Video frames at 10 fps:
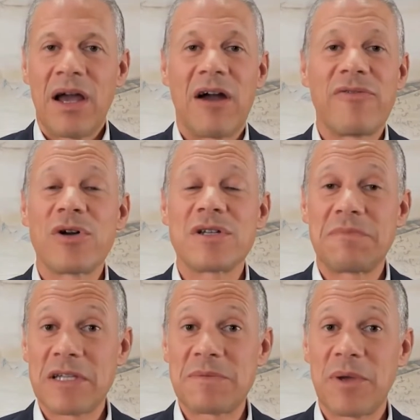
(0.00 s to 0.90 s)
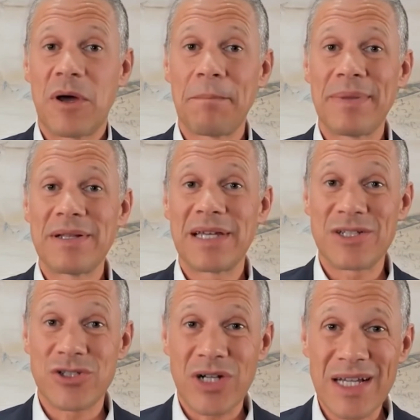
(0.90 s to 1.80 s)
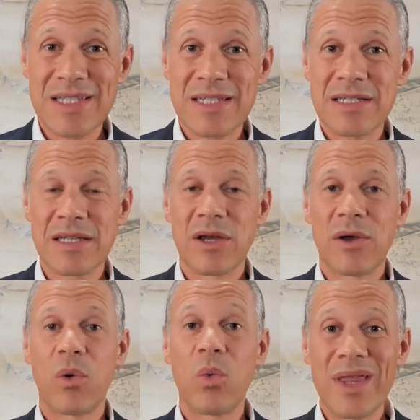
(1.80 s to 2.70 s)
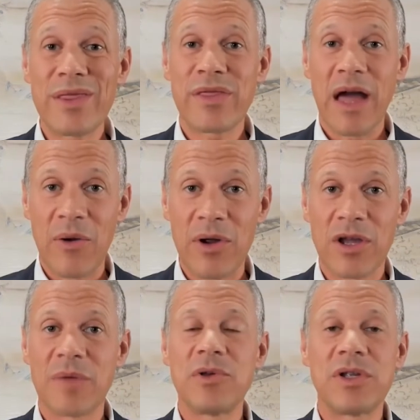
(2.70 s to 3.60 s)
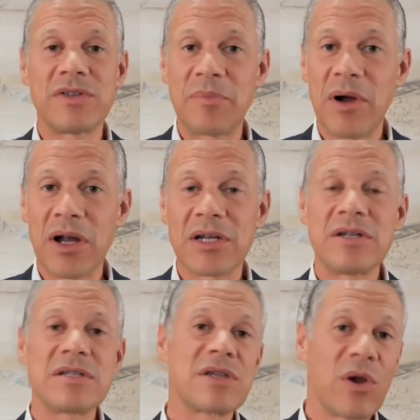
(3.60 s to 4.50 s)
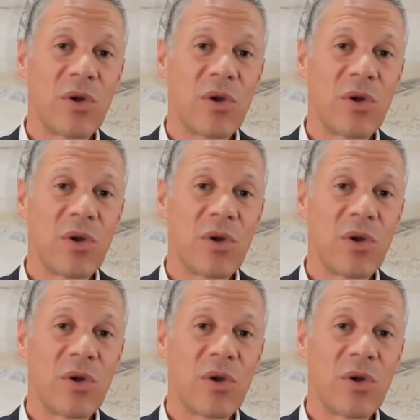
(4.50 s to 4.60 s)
Our focus must be on building trust with our community partners,